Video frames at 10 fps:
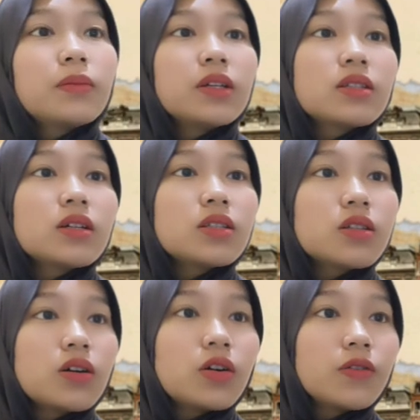
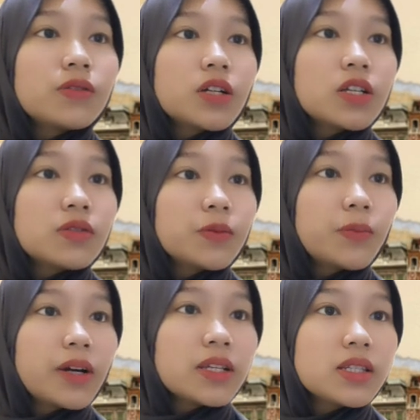Methods of transfer
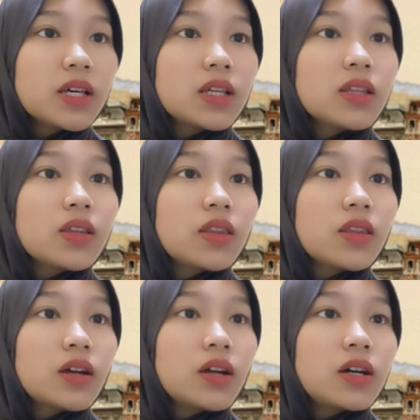pricing.
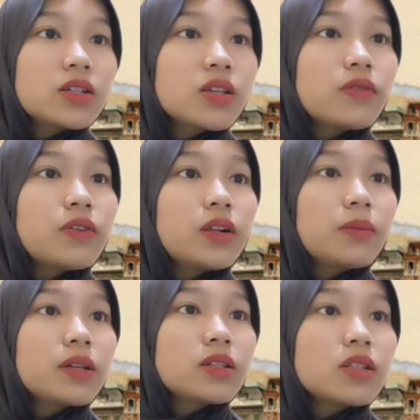There are several
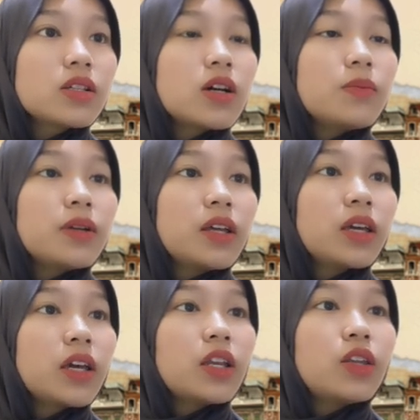methods
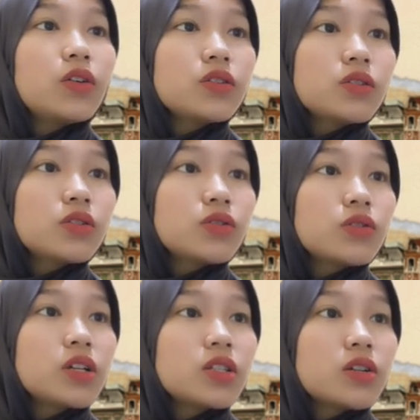companies can use
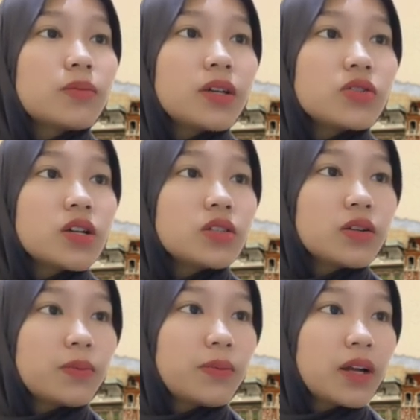to determine
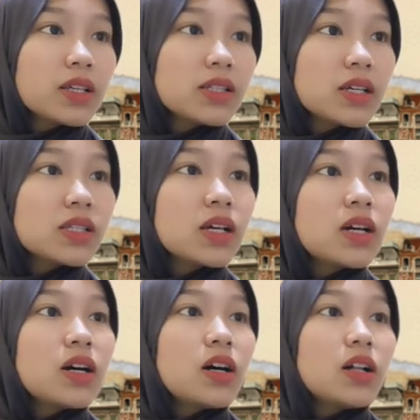transfer prices,
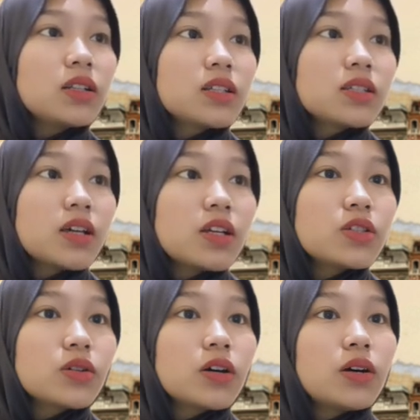all designed
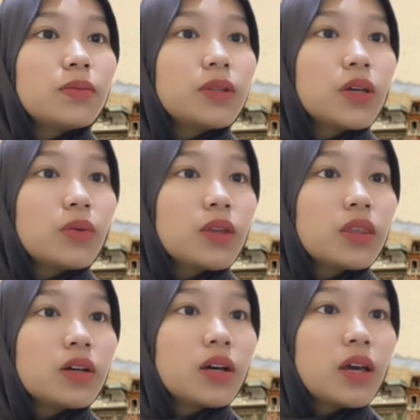to comply
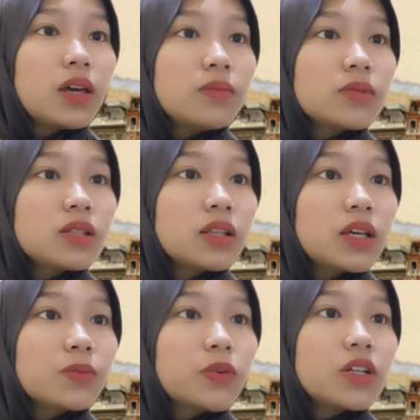with the arm's
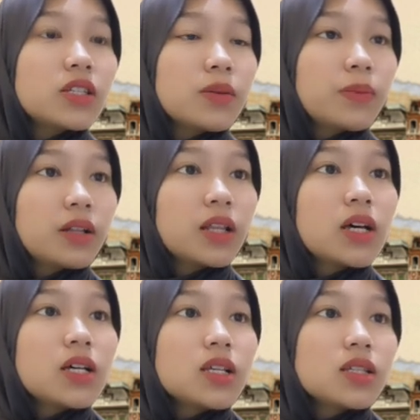length principle.
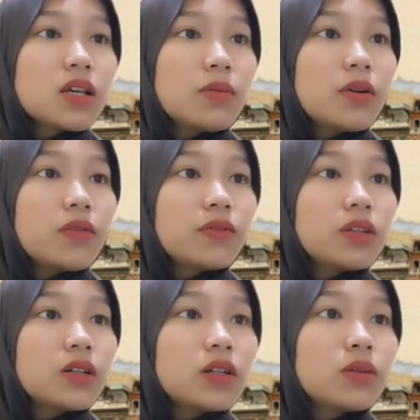Some of
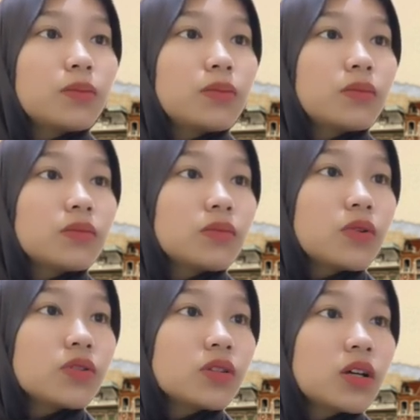the
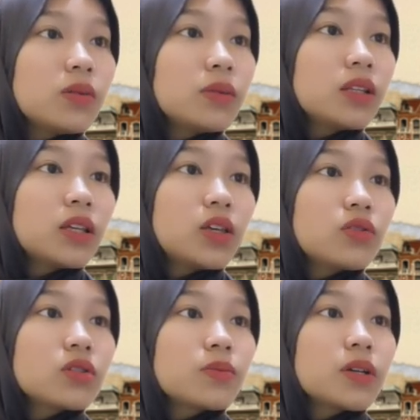most commonly
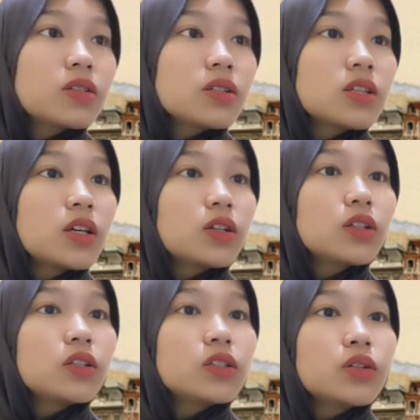used methods
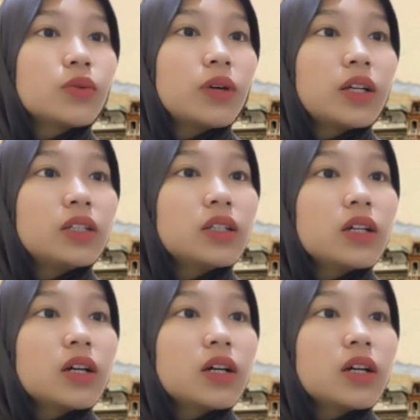include 1.